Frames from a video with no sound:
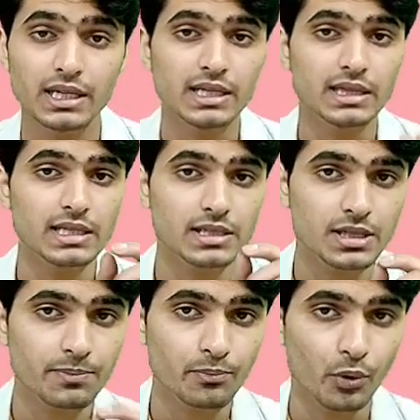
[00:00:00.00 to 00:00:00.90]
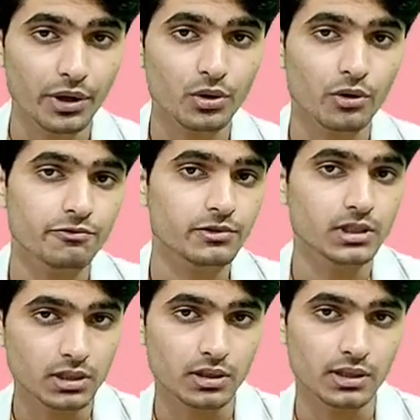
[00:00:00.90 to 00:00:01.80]
This is the point of
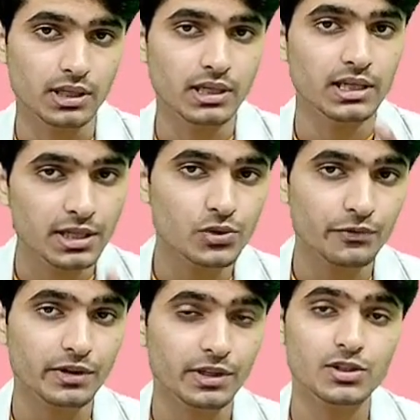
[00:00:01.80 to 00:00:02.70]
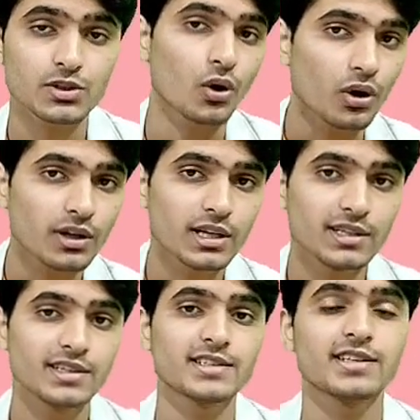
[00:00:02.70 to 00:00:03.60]
turn in esophagus, or
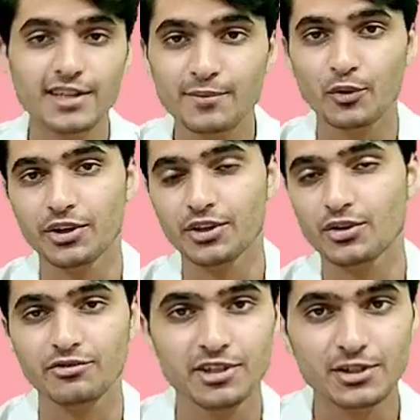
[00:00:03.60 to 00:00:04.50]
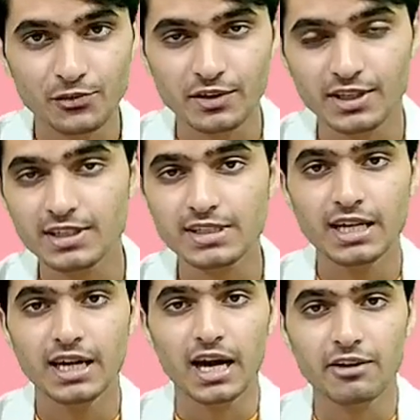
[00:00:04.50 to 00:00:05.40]
the turning point of esophagus,
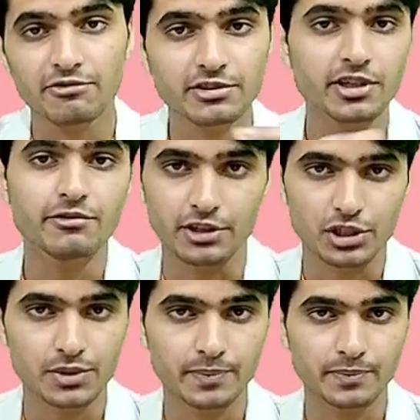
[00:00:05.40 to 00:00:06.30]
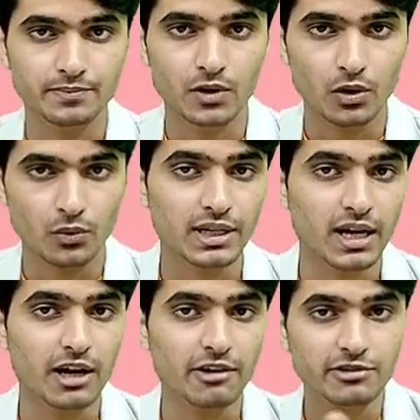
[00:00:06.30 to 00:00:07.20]
after which, right,
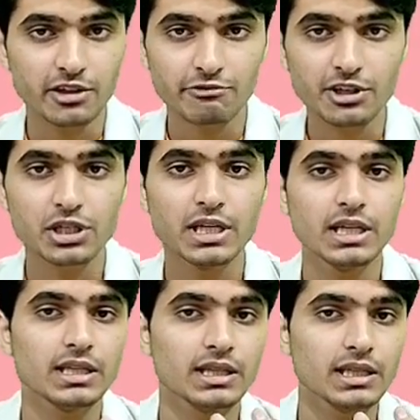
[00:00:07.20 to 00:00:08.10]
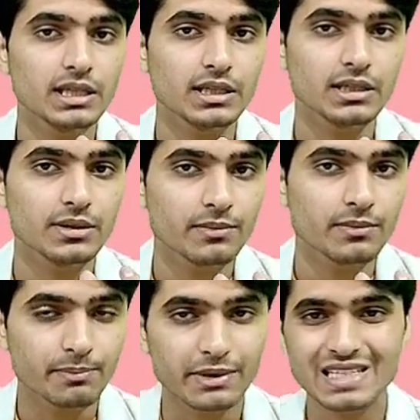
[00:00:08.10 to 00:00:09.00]
after which the
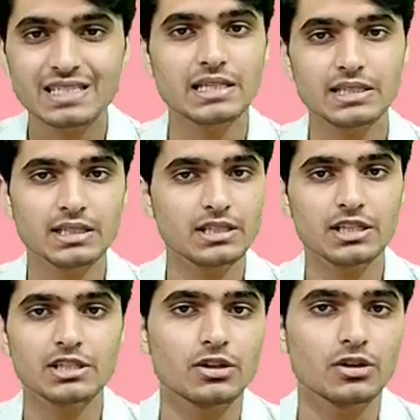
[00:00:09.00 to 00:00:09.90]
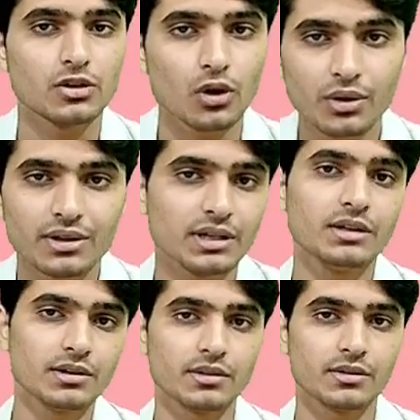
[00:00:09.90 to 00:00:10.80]
peristalsis is not
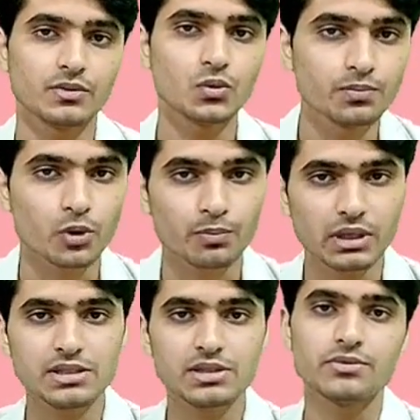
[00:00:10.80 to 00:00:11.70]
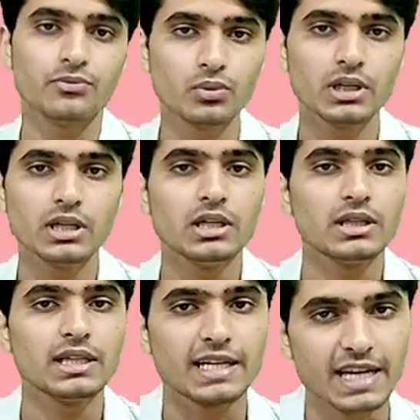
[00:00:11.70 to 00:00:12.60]
needed to propulse the food,
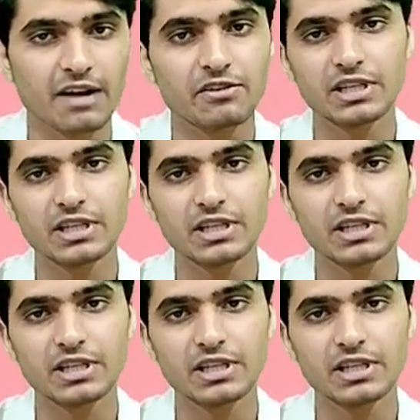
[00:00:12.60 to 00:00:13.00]
the gravity